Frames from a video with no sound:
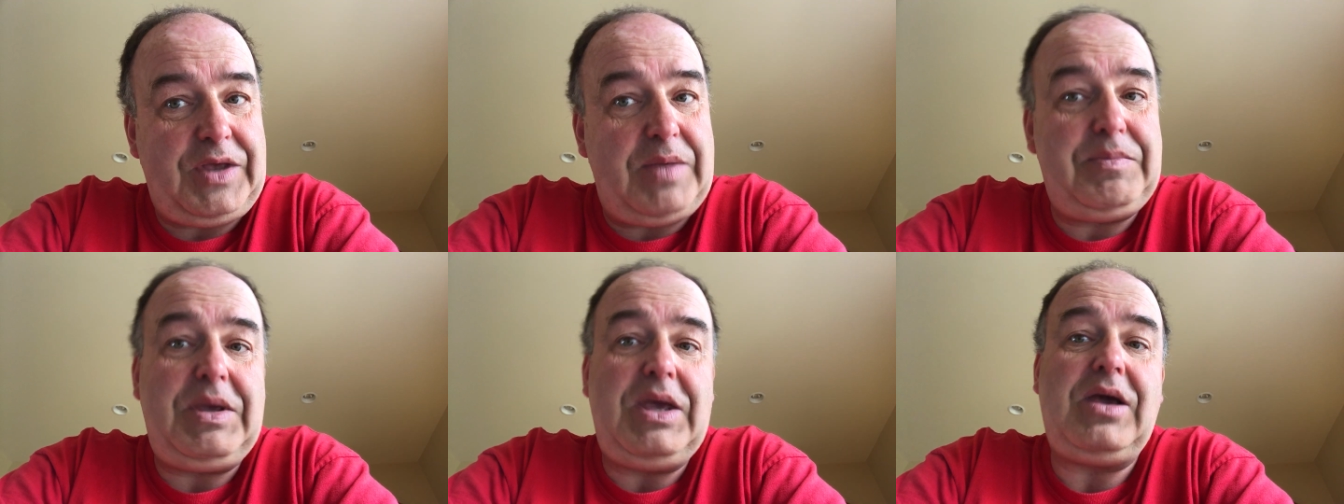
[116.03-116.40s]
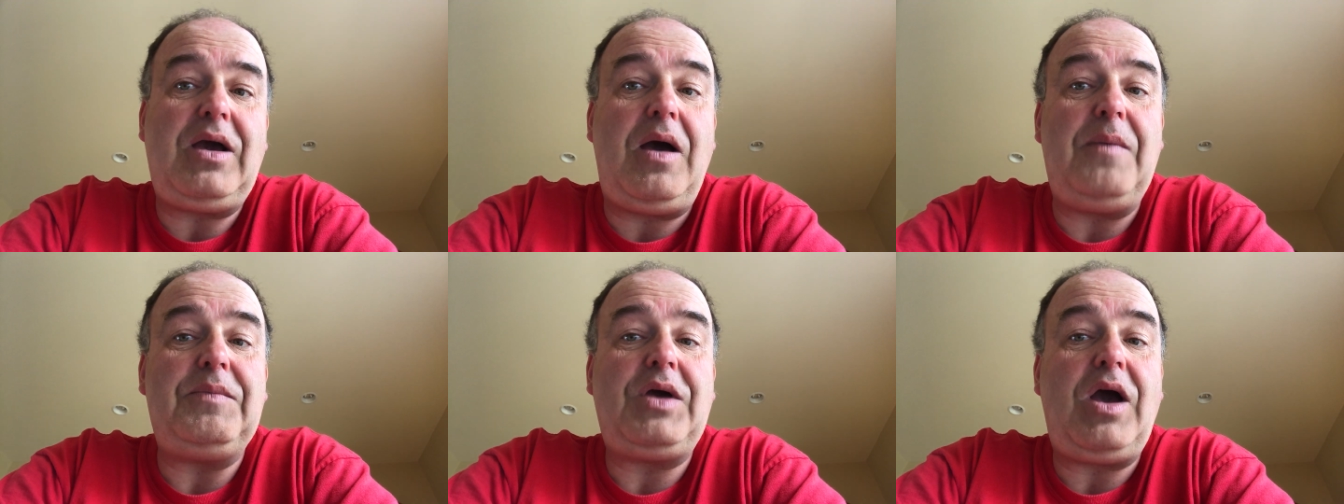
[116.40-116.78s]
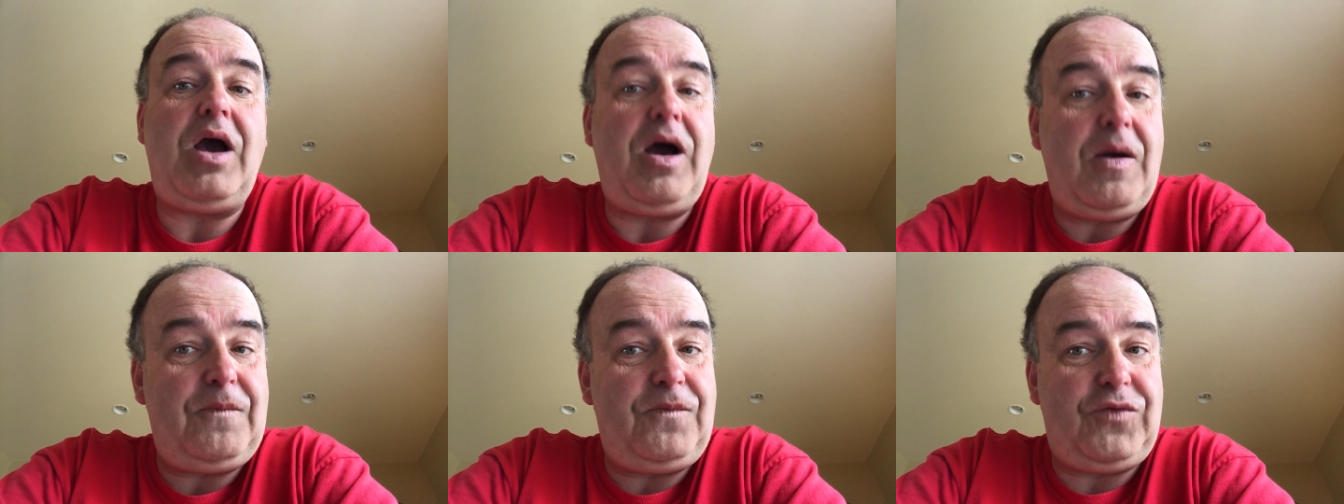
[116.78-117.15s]
and become
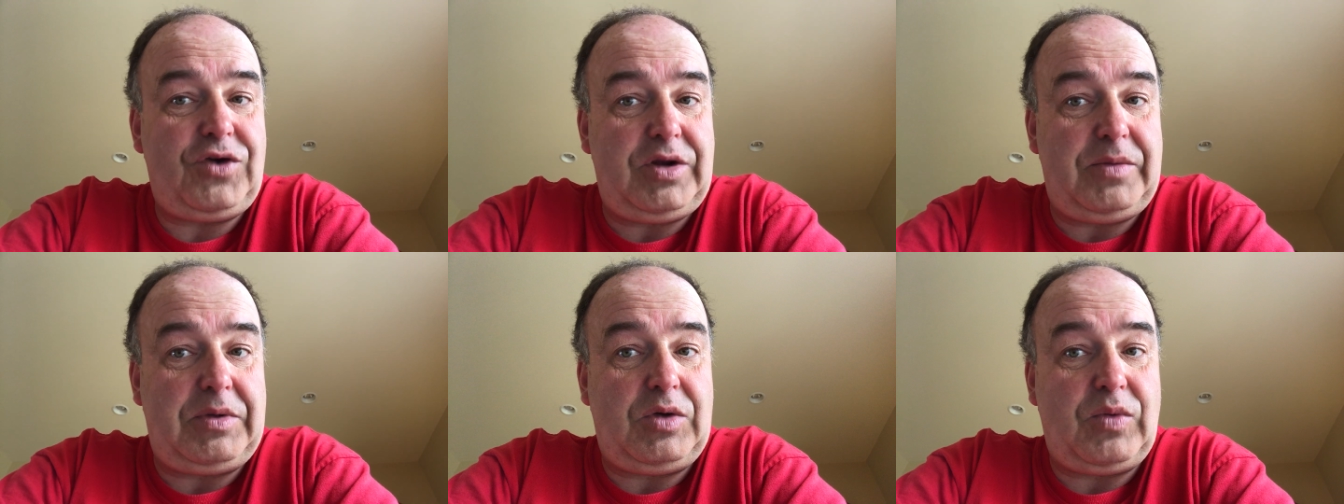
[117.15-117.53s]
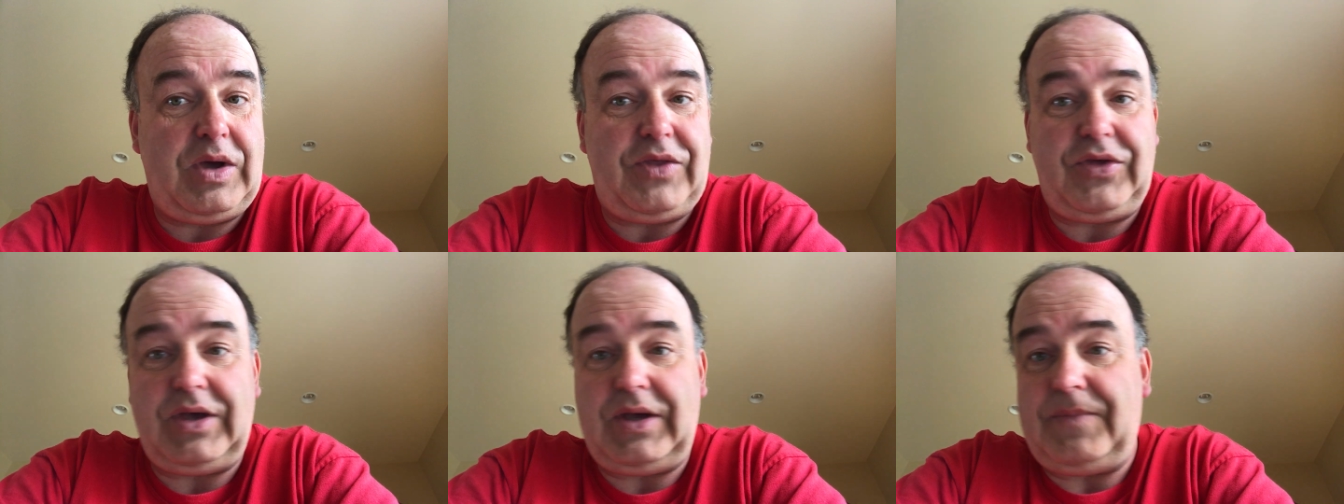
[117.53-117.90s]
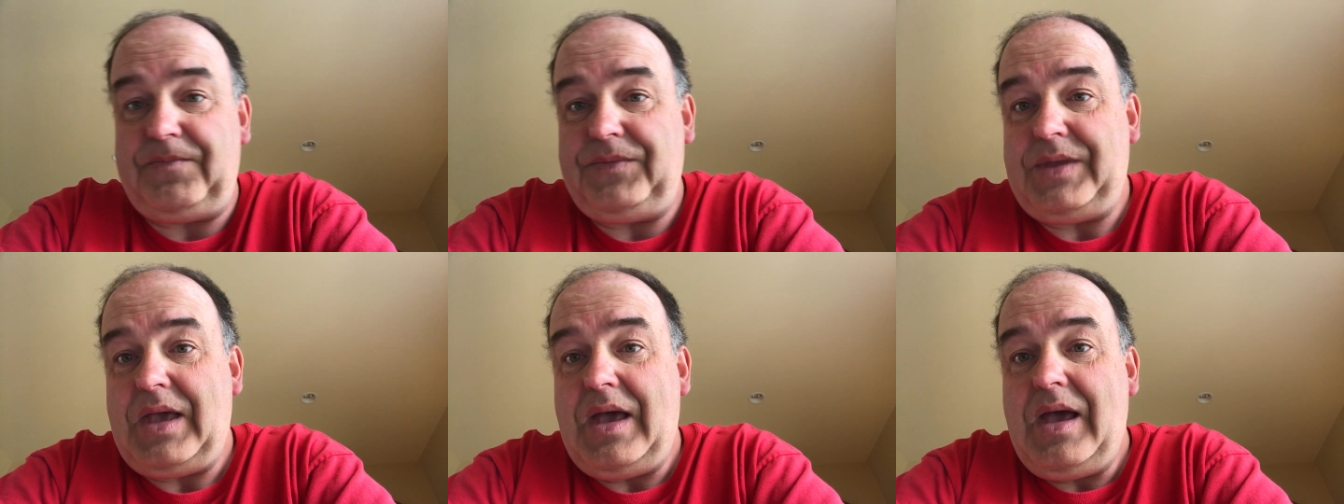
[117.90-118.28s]
comfortable with
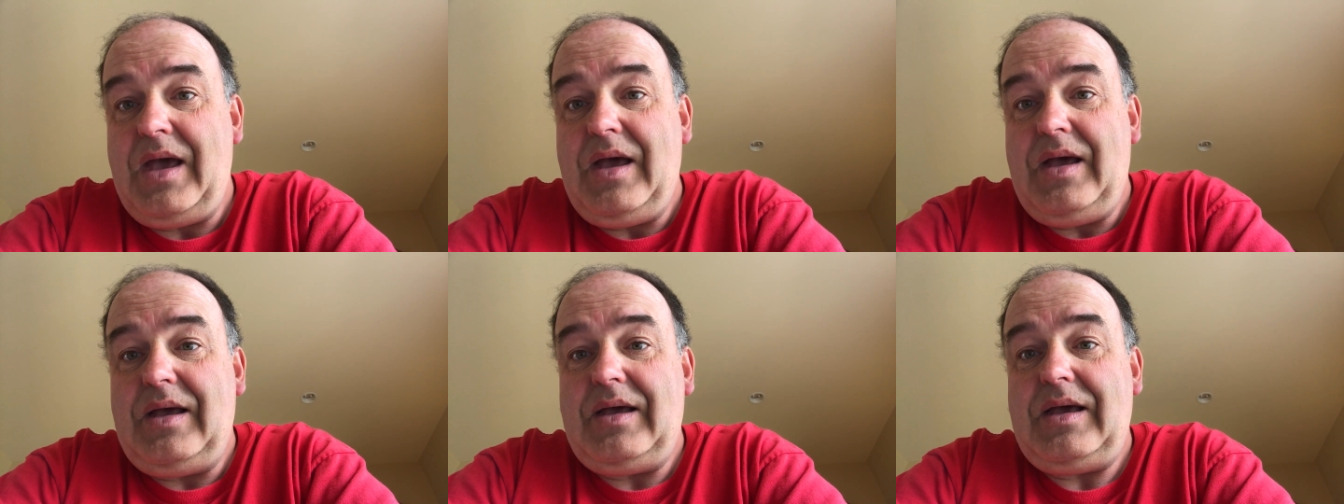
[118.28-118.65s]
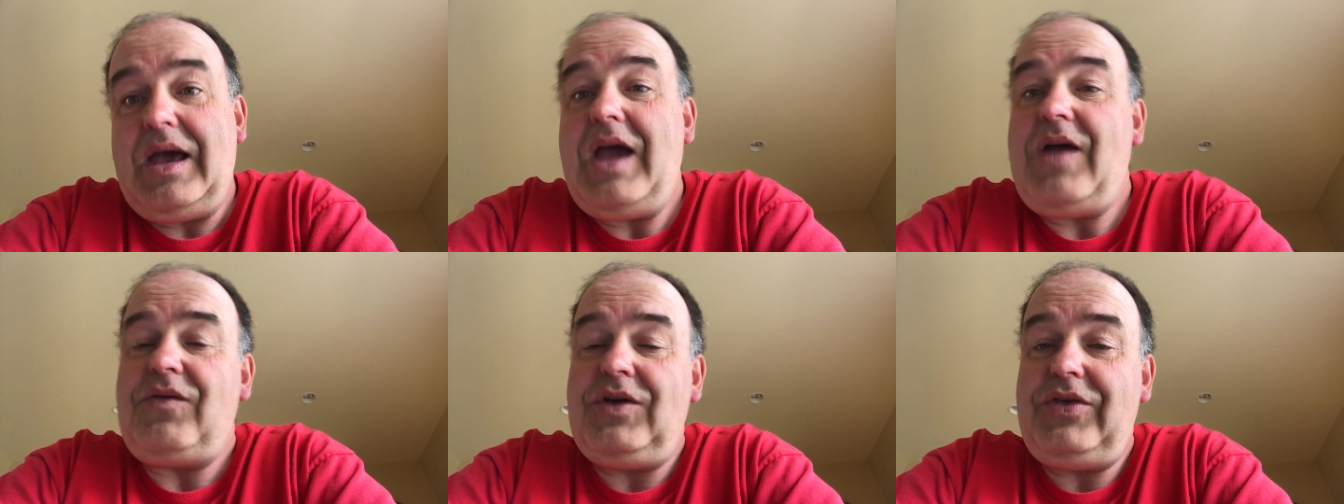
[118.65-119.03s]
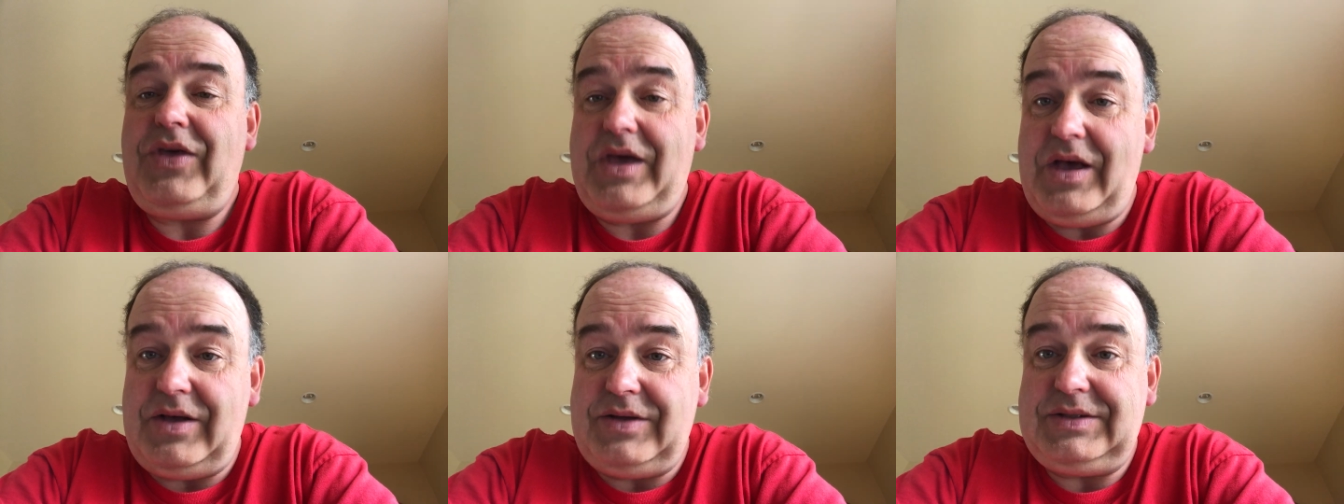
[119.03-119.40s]
it,
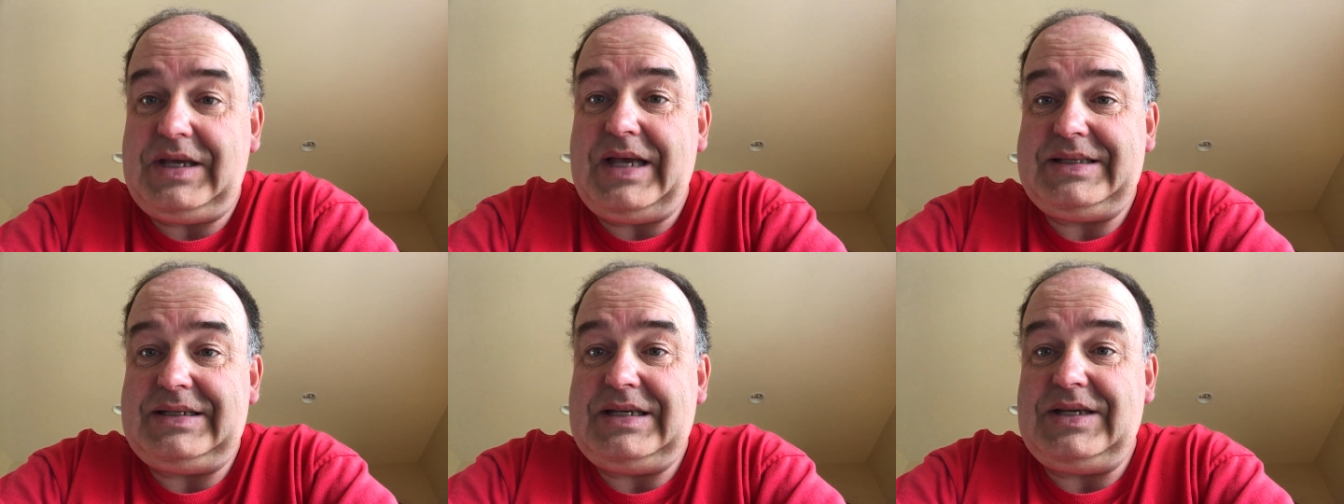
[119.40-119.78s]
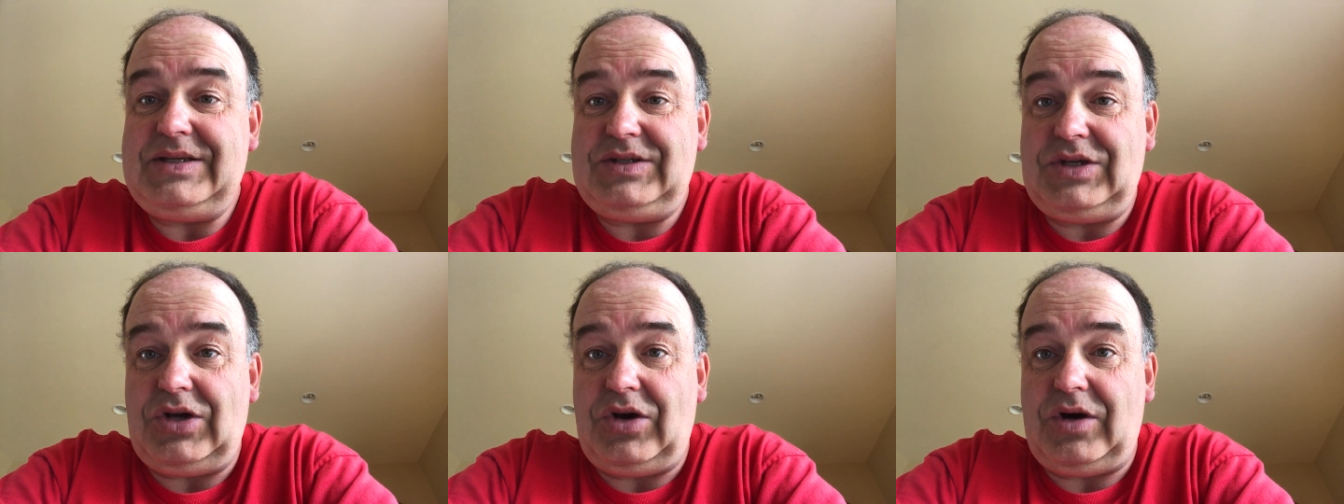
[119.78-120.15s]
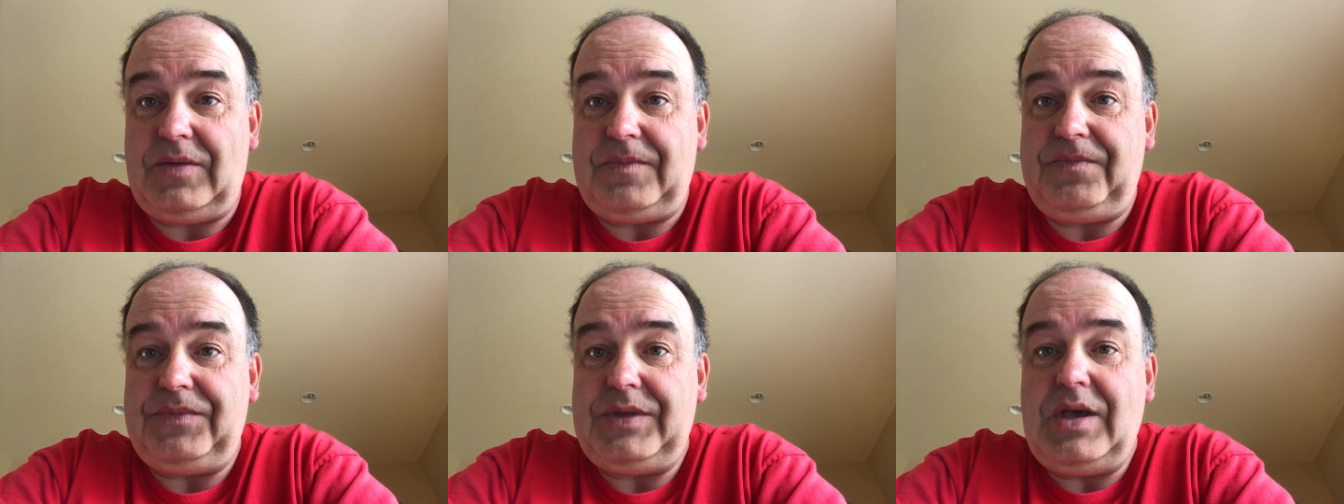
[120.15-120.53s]
everything else gets easier.